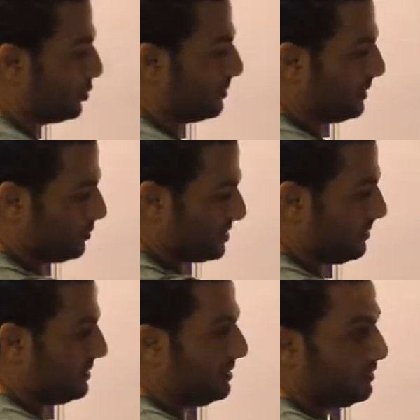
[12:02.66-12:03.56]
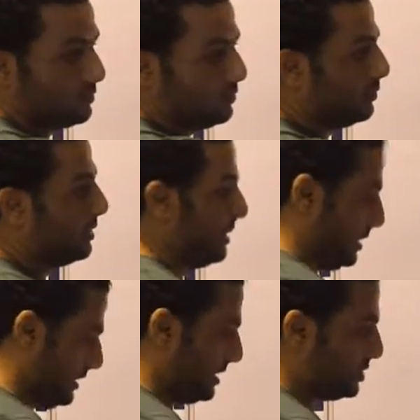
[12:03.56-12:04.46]
normal to the body, to
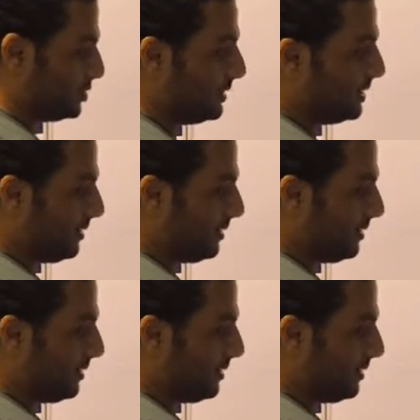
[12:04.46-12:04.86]
actually